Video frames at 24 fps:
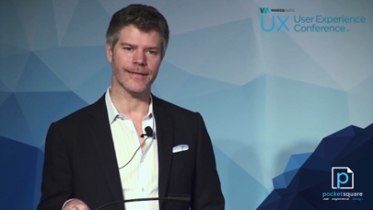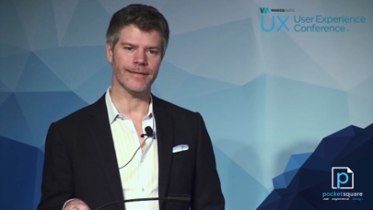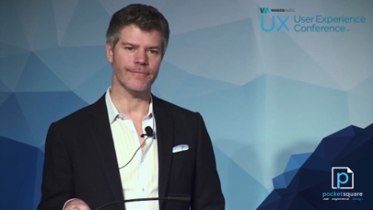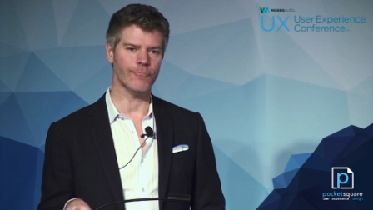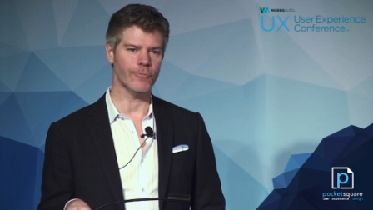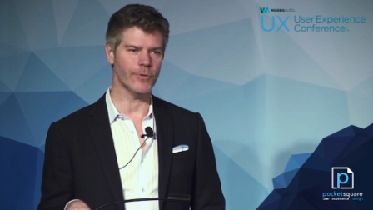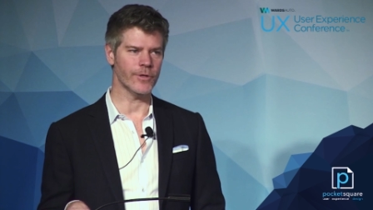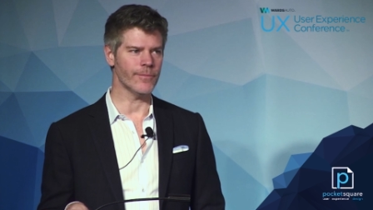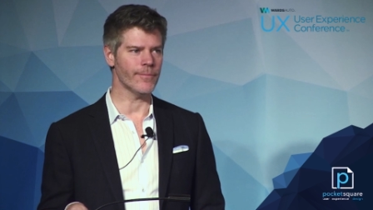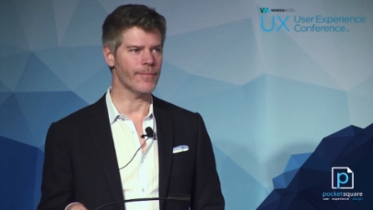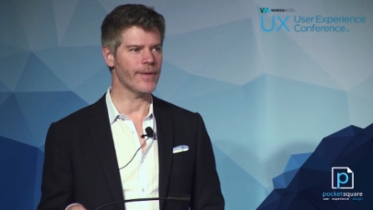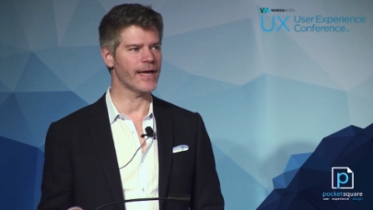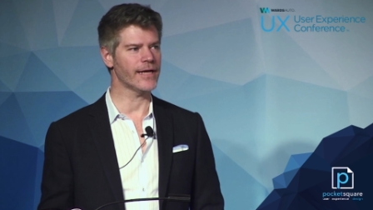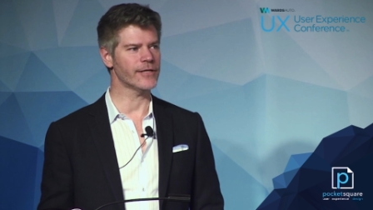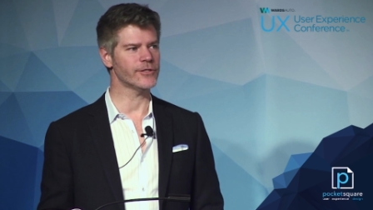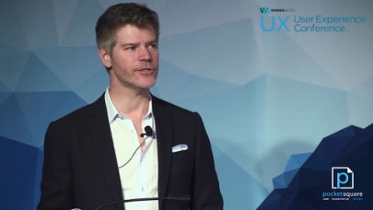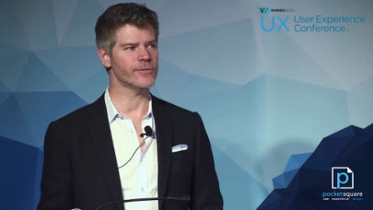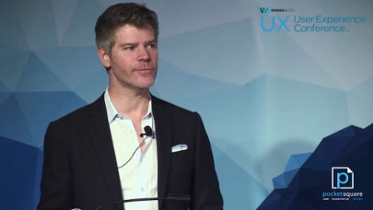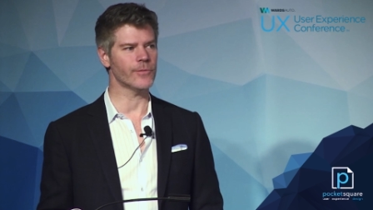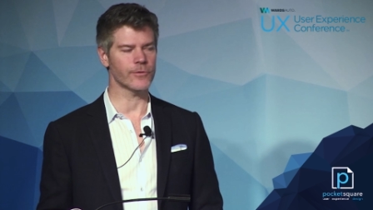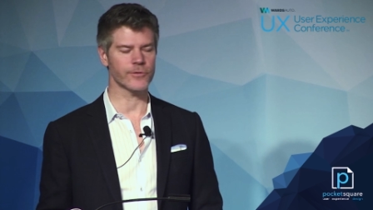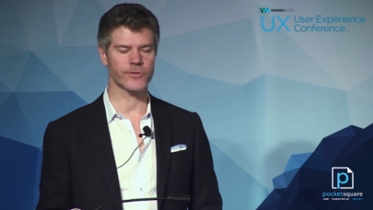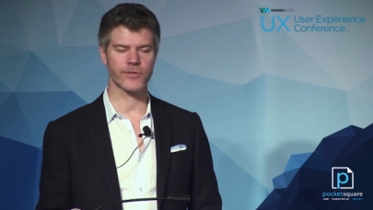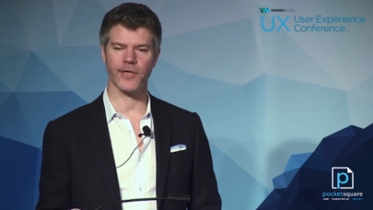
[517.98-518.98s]
would
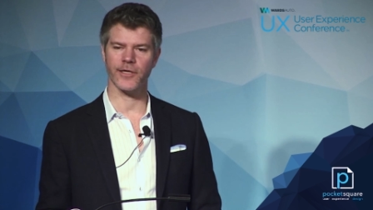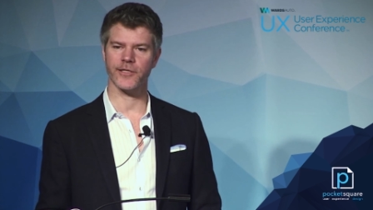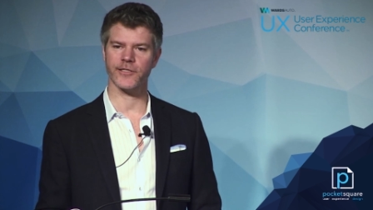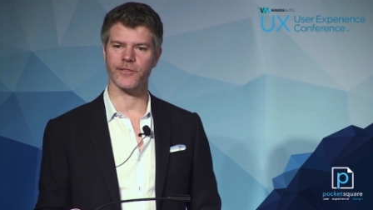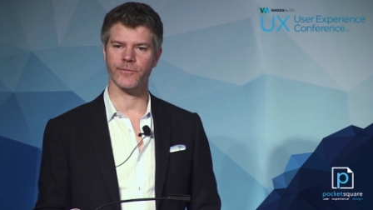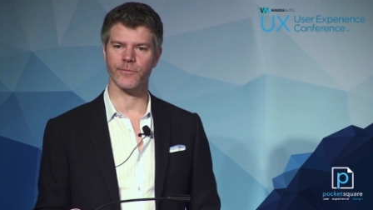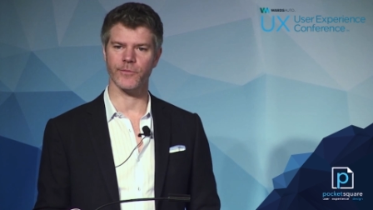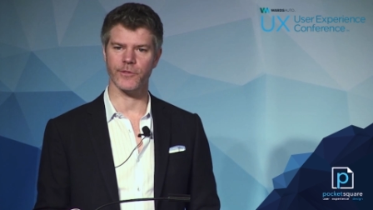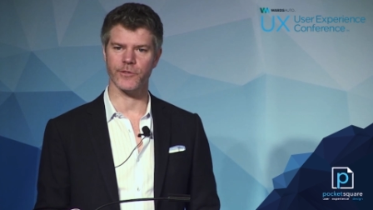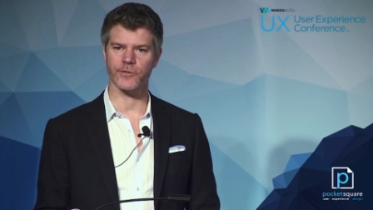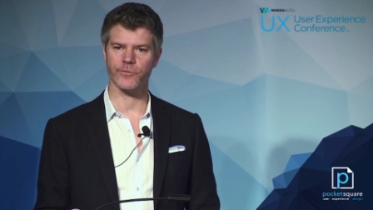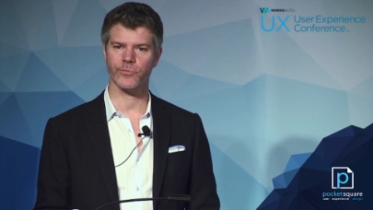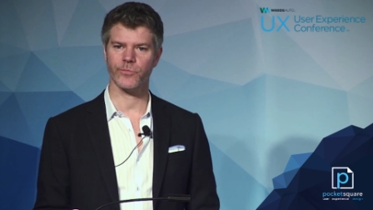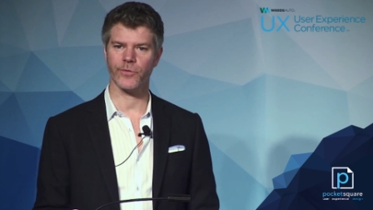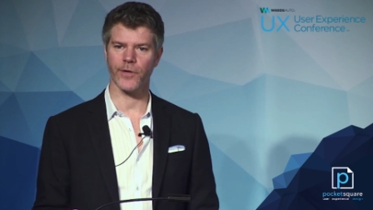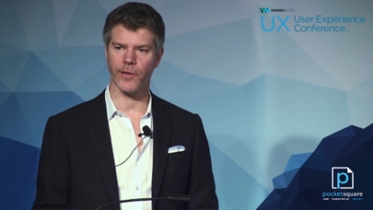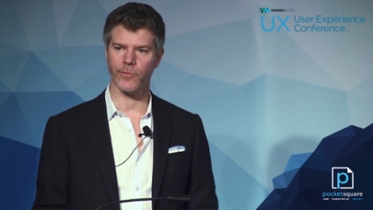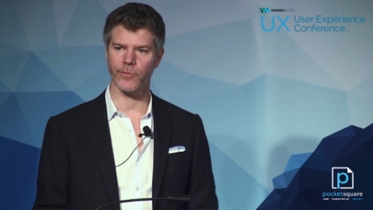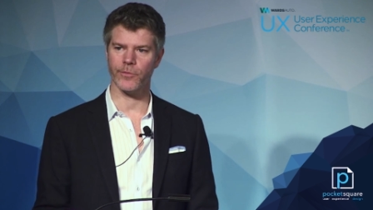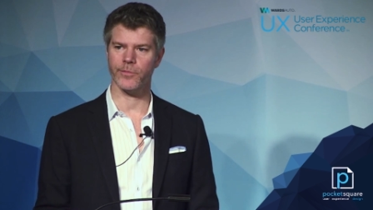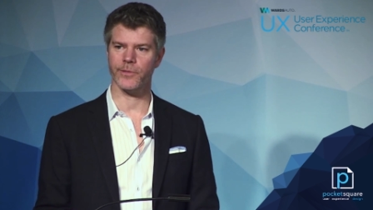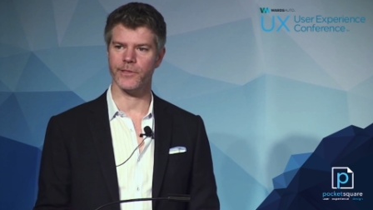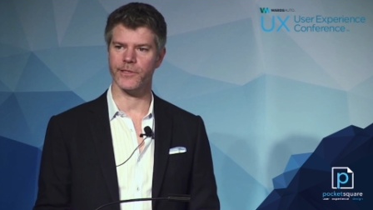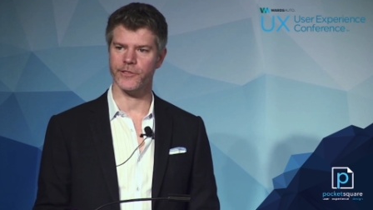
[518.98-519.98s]
imagine most customers
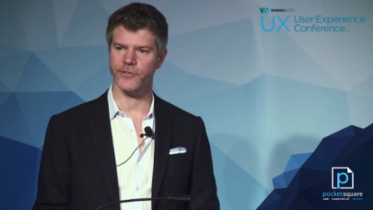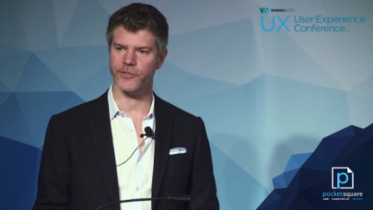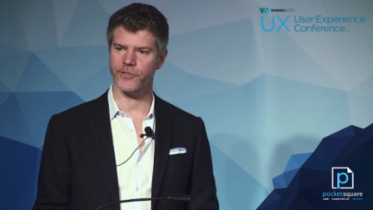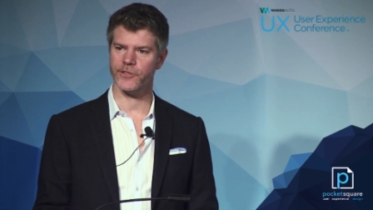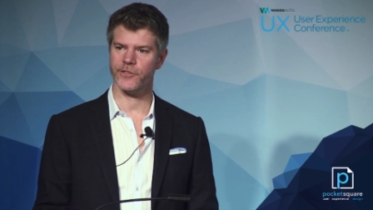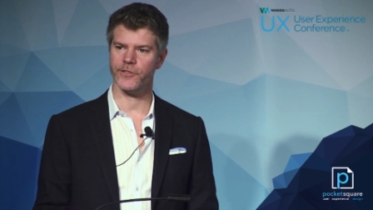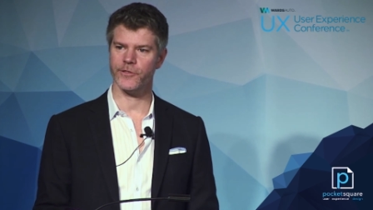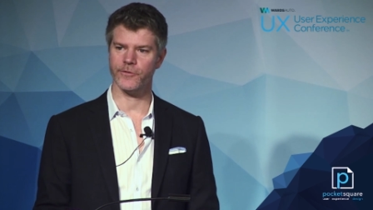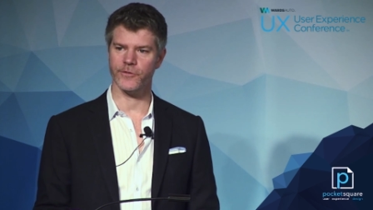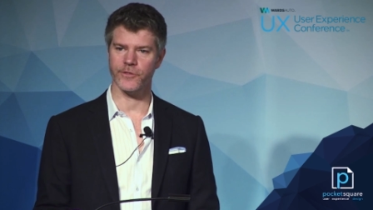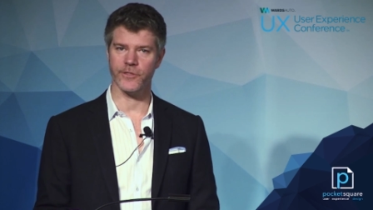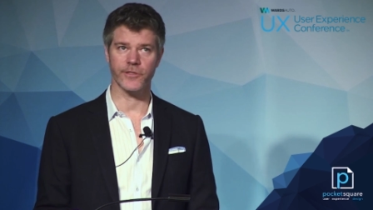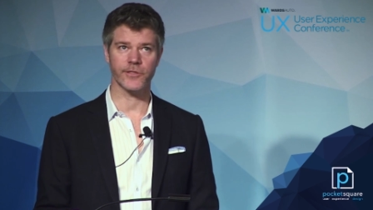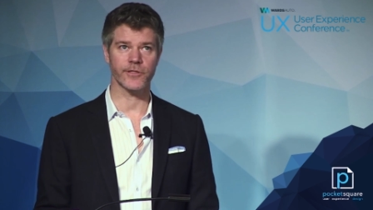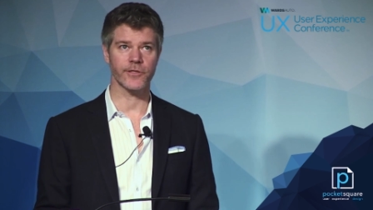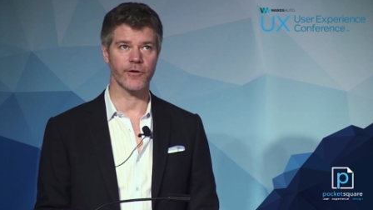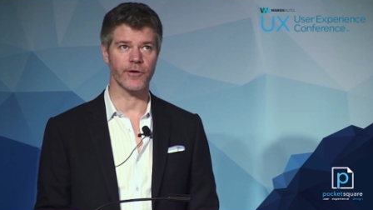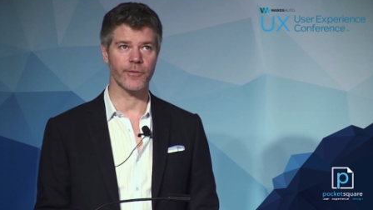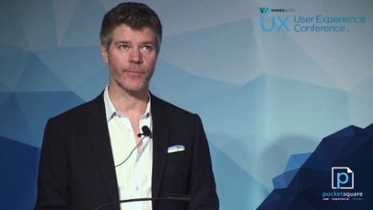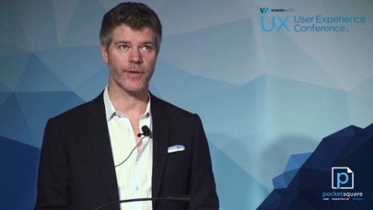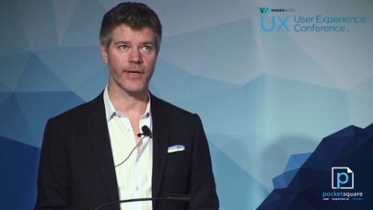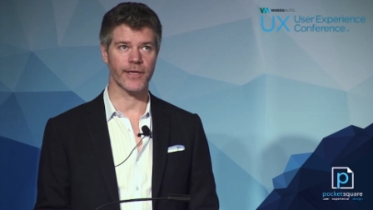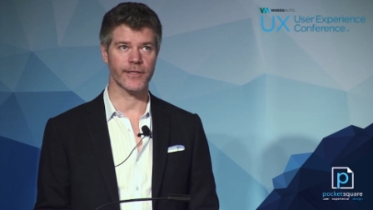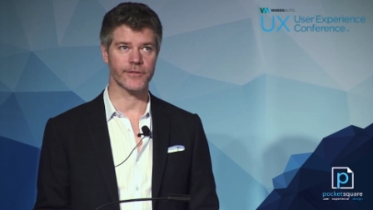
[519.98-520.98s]
probably just use the
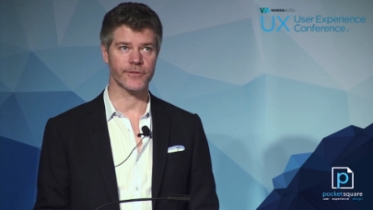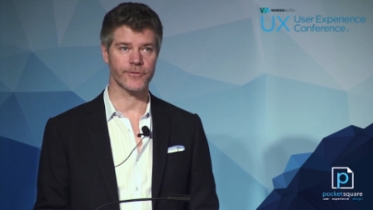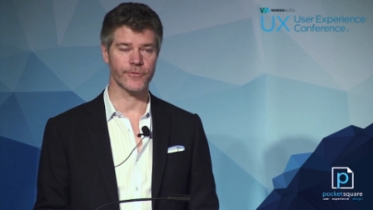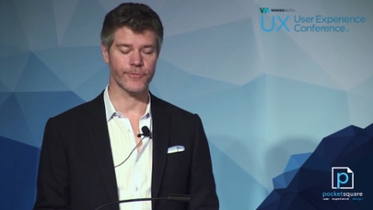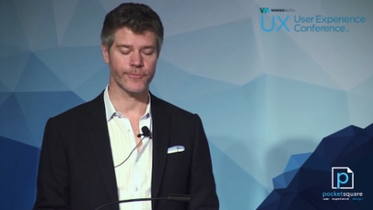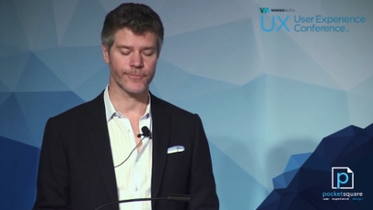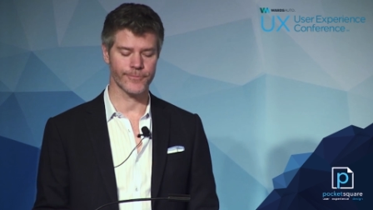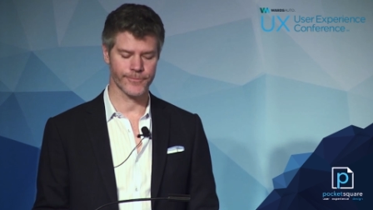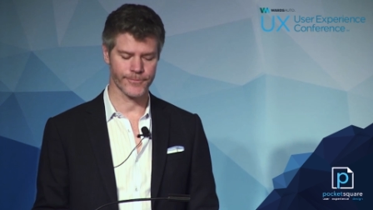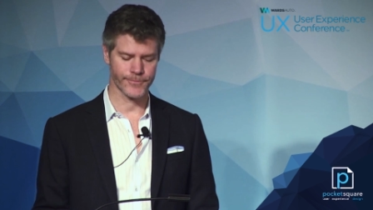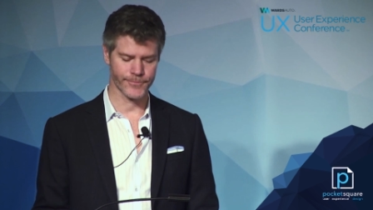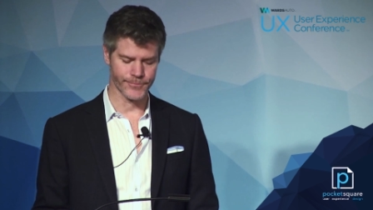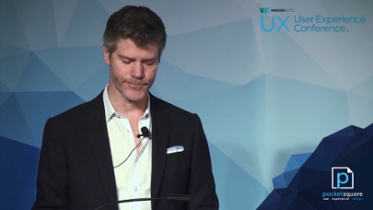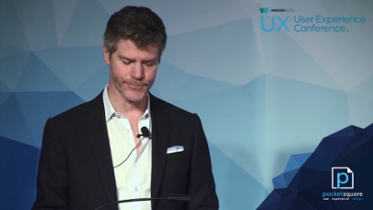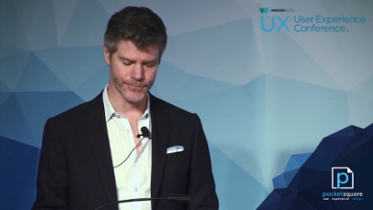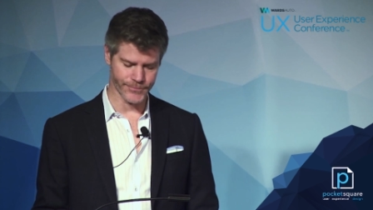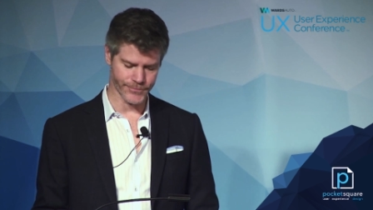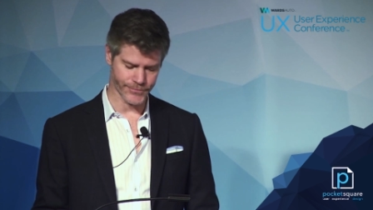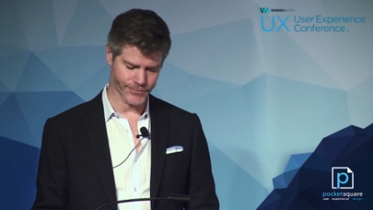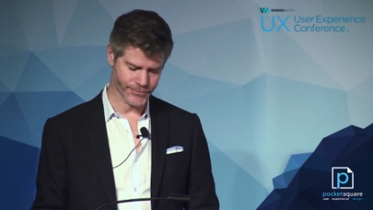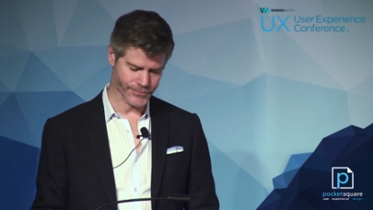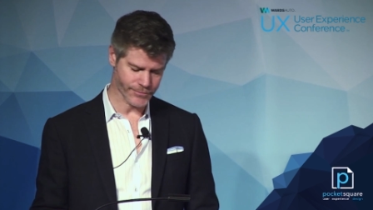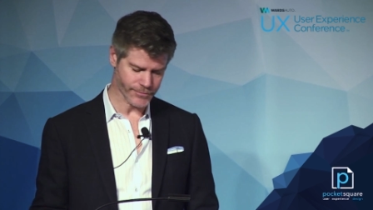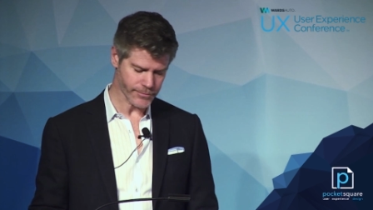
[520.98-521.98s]
Siri pass-through.
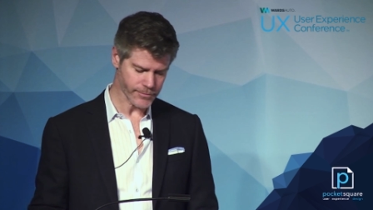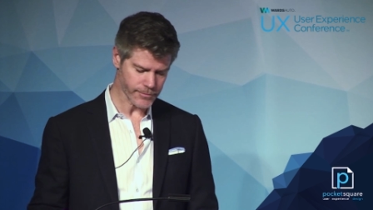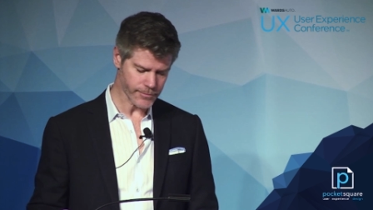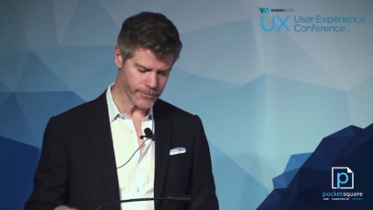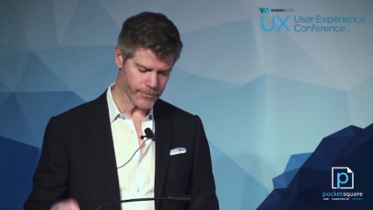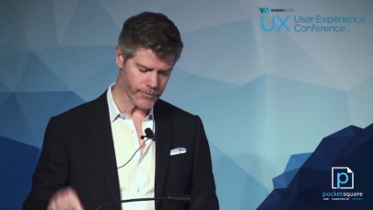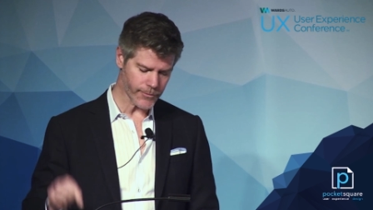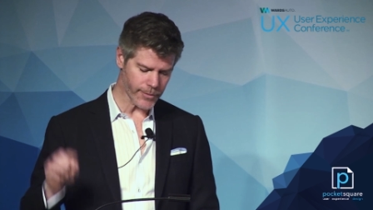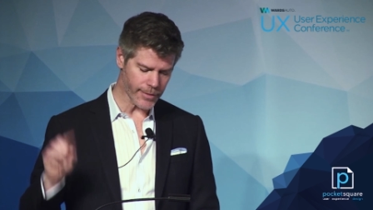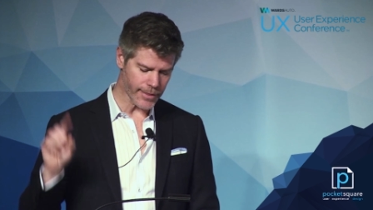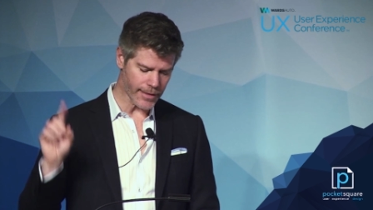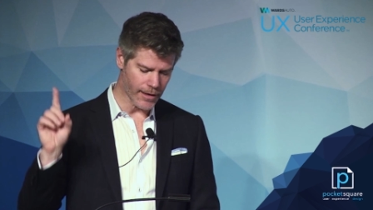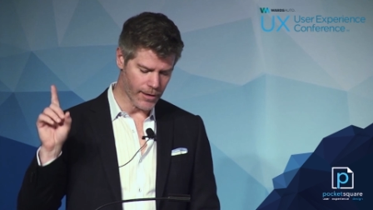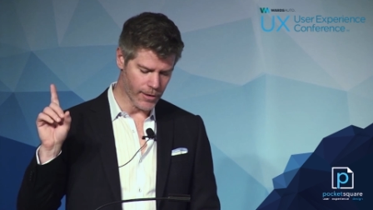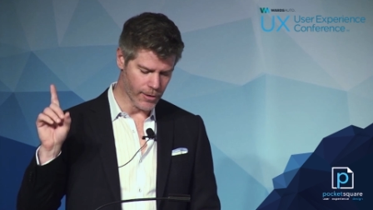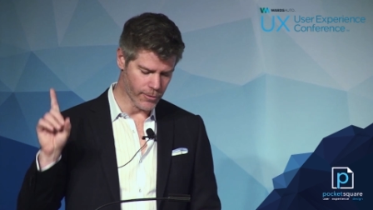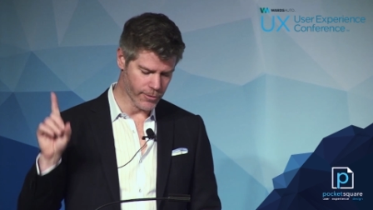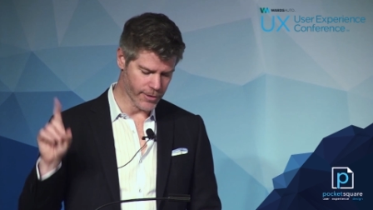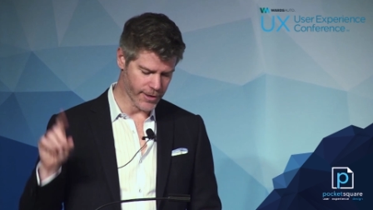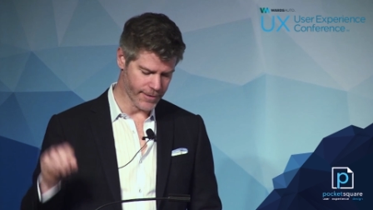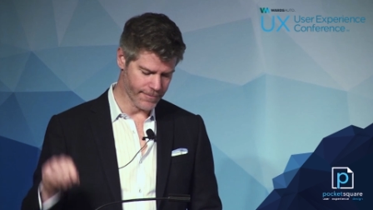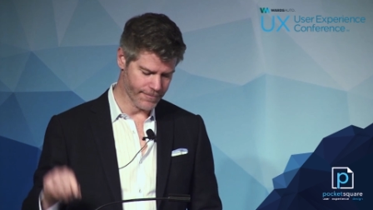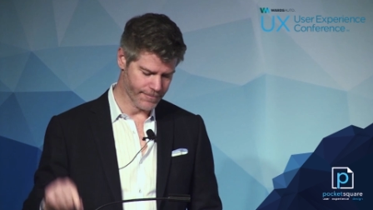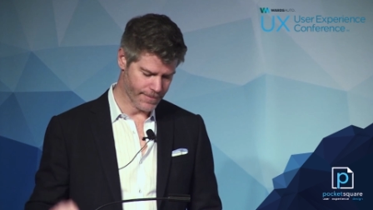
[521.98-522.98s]

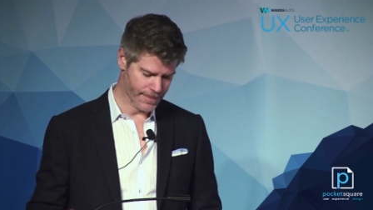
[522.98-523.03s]
Okay.